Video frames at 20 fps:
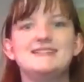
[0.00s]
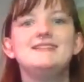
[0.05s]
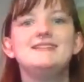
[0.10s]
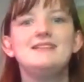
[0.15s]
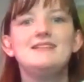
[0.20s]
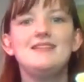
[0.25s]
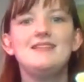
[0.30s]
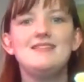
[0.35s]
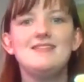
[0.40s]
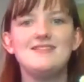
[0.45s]

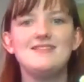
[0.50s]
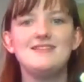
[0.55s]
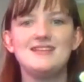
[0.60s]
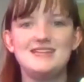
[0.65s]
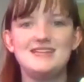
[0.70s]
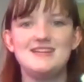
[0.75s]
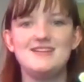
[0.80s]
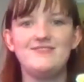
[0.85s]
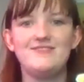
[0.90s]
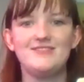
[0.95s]
In the
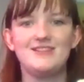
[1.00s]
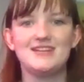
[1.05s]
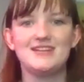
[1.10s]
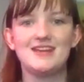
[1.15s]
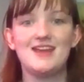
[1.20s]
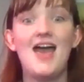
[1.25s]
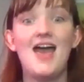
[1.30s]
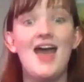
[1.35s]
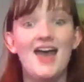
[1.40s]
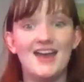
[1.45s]

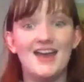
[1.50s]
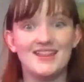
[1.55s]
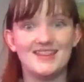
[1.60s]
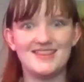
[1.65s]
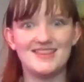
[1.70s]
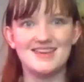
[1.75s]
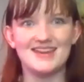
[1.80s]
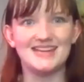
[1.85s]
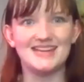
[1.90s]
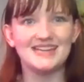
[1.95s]
evening,
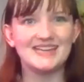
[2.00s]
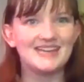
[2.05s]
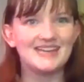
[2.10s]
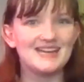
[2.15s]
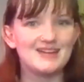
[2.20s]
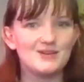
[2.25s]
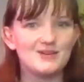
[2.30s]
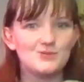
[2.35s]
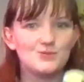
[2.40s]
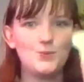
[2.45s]
they
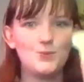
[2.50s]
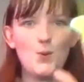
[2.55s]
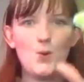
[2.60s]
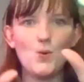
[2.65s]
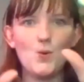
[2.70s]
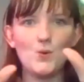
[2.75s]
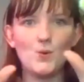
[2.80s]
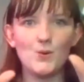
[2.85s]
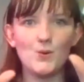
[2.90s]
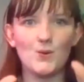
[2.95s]
can
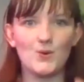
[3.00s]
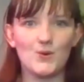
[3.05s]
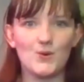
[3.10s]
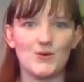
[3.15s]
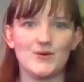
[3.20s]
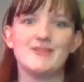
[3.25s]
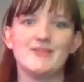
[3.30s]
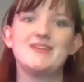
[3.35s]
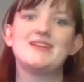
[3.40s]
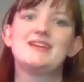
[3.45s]

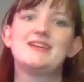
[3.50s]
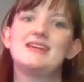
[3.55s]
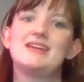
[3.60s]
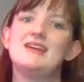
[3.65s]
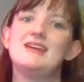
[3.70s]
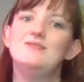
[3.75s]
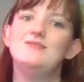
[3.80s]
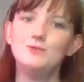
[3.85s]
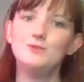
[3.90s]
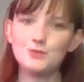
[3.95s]
roar, they
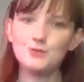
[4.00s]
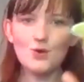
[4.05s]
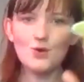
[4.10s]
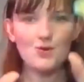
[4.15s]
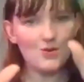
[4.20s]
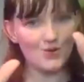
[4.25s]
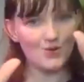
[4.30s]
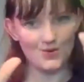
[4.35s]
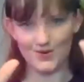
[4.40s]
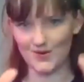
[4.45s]
can
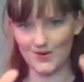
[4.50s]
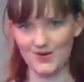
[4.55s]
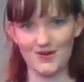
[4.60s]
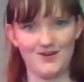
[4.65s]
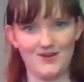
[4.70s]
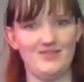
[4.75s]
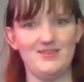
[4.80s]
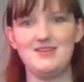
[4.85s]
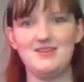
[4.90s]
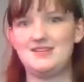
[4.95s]

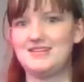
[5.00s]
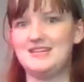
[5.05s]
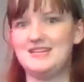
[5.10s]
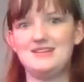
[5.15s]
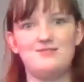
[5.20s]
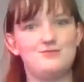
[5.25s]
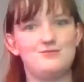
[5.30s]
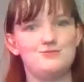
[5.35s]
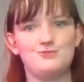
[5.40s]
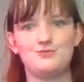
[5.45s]
roar, they
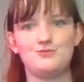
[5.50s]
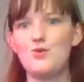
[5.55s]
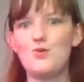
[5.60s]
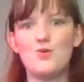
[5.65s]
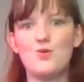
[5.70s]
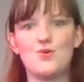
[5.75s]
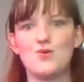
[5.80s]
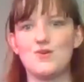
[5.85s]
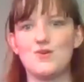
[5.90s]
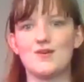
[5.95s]
can
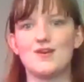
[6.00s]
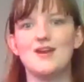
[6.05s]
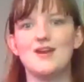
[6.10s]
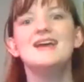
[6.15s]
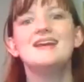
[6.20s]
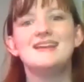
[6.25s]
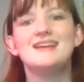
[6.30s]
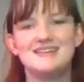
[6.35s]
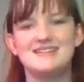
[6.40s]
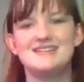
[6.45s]
roar.
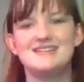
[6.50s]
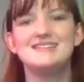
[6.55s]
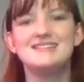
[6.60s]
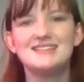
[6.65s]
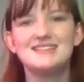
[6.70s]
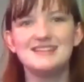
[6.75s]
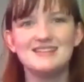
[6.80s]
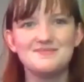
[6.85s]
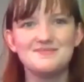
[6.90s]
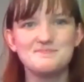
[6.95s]

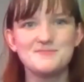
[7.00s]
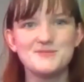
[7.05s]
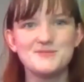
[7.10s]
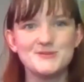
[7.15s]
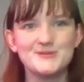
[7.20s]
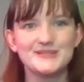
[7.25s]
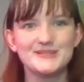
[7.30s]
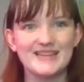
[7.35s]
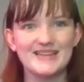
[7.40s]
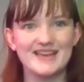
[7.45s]
In the
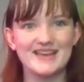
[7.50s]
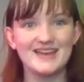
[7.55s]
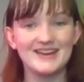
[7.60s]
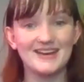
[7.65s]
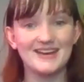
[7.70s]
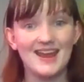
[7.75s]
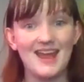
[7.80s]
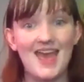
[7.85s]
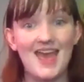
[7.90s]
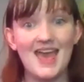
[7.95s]

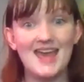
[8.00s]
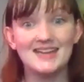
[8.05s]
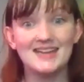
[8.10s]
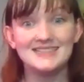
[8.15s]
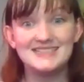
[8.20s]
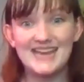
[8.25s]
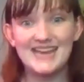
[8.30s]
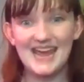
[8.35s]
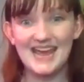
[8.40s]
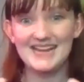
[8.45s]
moonlight,
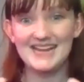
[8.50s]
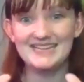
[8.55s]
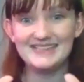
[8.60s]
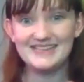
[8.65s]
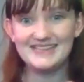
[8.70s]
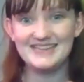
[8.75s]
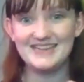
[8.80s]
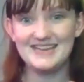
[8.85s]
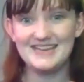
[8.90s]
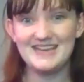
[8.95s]
10
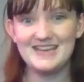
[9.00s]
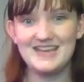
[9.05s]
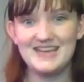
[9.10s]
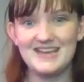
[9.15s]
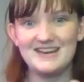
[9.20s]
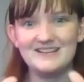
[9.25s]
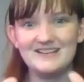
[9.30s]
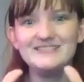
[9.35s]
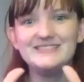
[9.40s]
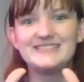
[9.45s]

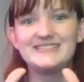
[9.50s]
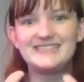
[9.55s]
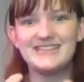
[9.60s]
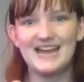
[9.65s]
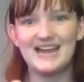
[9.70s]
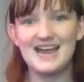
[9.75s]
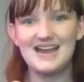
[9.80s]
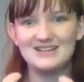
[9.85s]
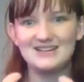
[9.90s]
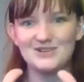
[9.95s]
little
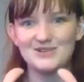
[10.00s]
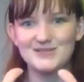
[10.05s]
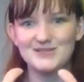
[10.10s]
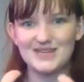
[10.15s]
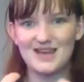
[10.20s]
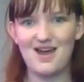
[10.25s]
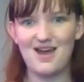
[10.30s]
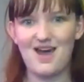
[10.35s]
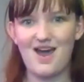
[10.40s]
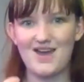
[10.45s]
dinos
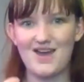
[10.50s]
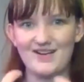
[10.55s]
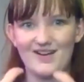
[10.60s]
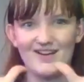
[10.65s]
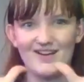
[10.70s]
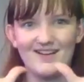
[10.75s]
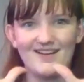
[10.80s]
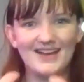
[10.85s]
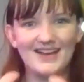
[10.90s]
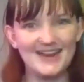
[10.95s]
on
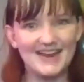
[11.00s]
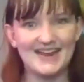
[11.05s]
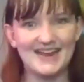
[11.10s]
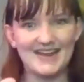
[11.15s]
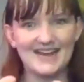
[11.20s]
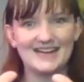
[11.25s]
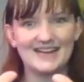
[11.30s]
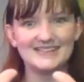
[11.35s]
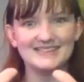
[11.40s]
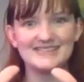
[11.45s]
our
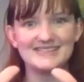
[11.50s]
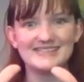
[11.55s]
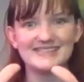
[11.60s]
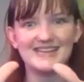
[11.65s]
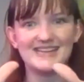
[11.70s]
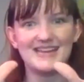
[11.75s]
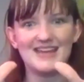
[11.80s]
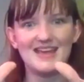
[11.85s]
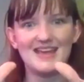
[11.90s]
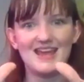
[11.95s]

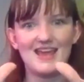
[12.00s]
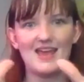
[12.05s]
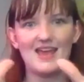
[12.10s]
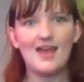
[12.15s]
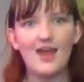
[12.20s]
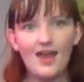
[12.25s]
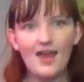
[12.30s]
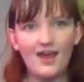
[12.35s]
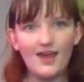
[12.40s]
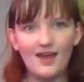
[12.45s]
hands.
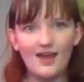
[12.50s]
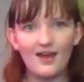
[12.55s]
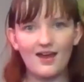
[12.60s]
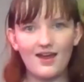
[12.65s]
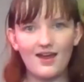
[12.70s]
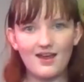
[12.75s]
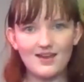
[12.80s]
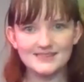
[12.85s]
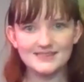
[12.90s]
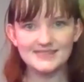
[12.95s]

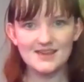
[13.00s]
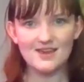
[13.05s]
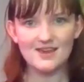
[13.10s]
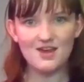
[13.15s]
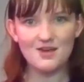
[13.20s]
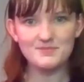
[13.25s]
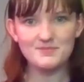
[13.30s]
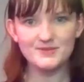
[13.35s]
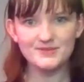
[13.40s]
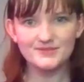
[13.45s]

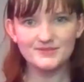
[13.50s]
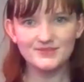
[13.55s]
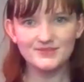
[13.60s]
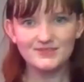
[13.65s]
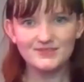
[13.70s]
Awesome.